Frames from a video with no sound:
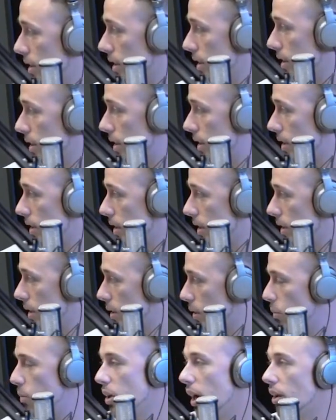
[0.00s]
right away,
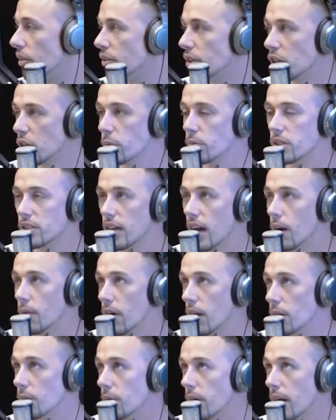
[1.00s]
right? Well, I don't think you would die
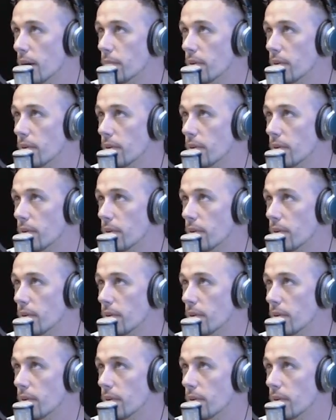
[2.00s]
right away,